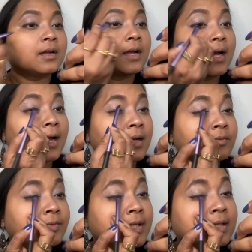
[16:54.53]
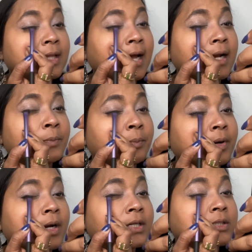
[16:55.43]
And with that
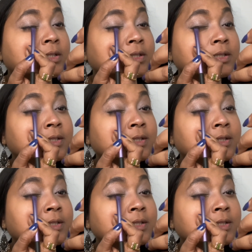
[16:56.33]
brush,